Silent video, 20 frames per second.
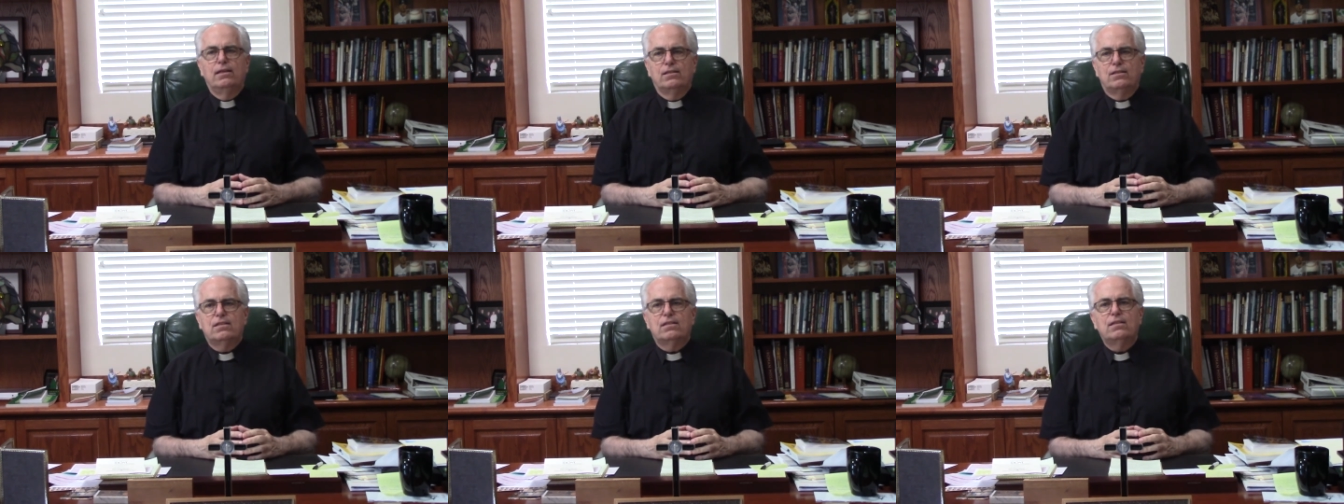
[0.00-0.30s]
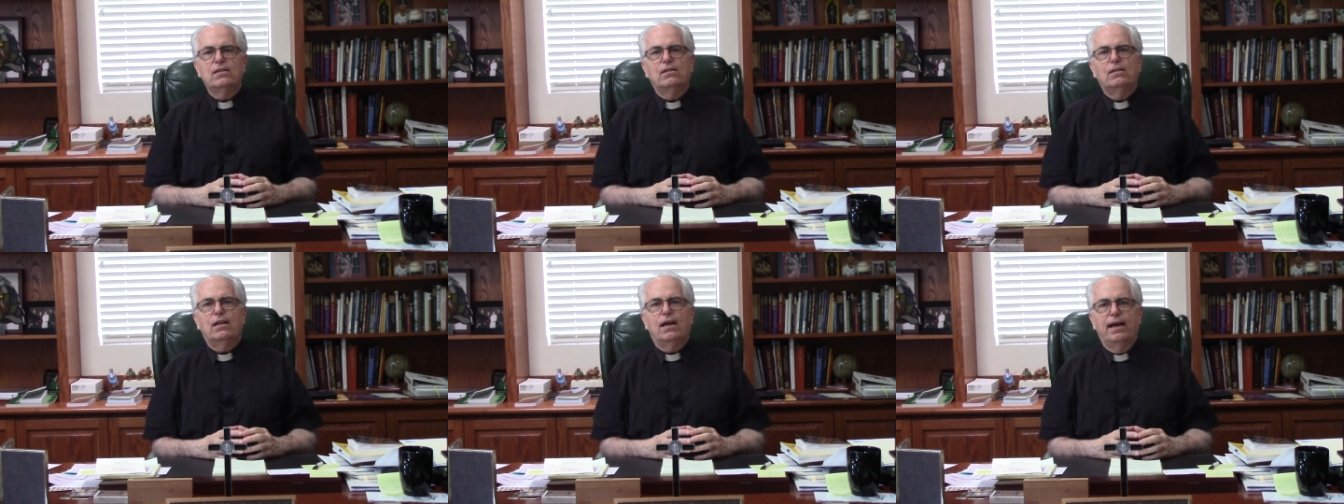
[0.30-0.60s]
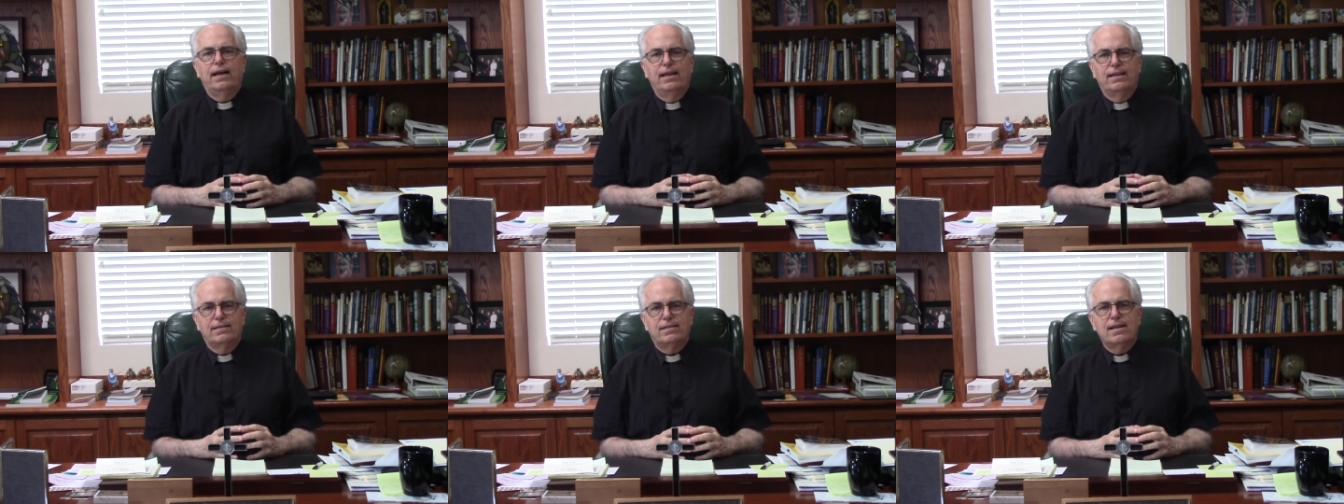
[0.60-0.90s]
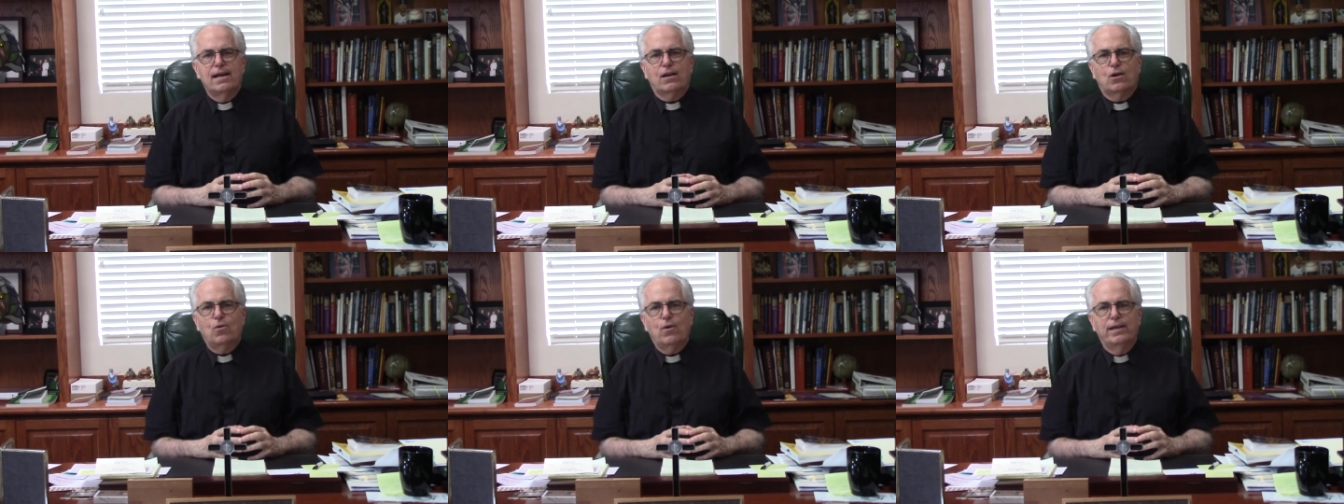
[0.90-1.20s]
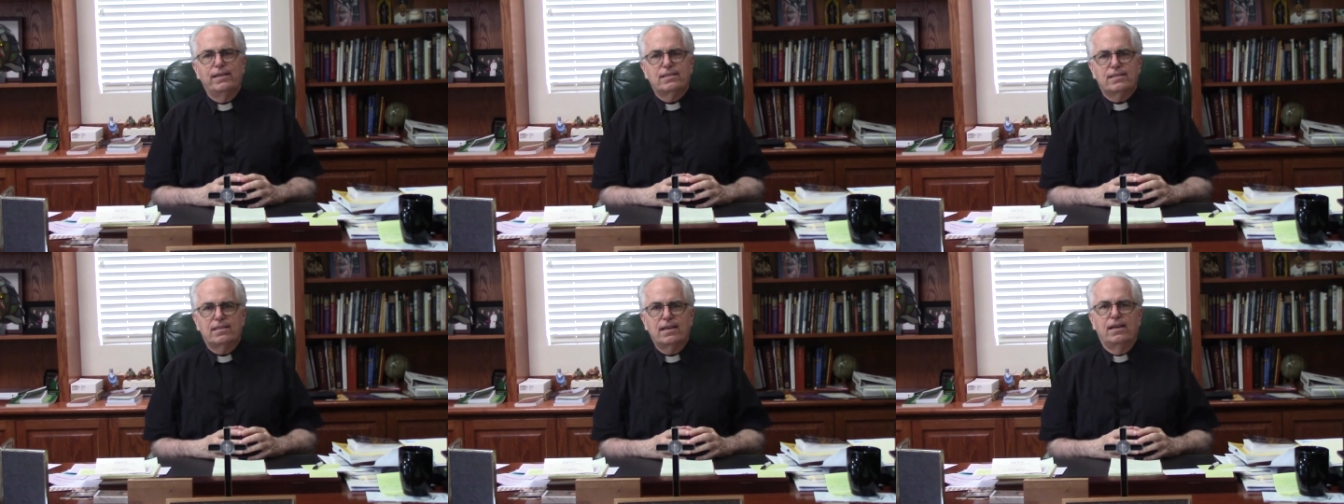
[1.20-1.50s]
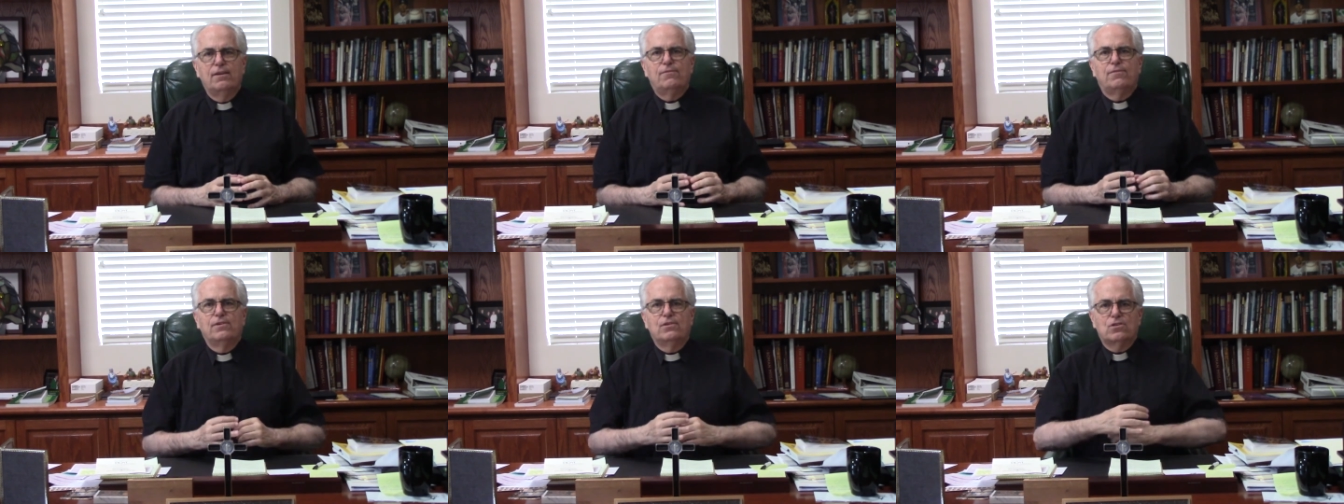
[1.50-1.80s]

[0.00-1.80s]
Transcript: it's still I, it's not quite safe,